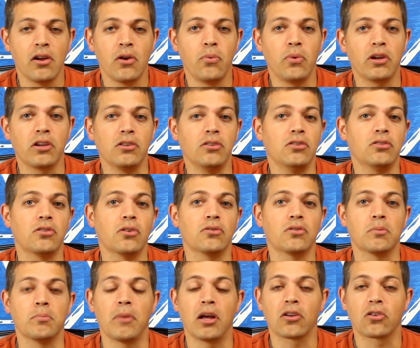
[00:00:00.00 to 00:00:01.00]
We can use those
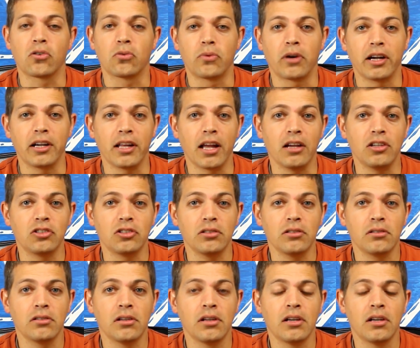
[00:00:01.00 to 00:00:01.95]
in medical radiation.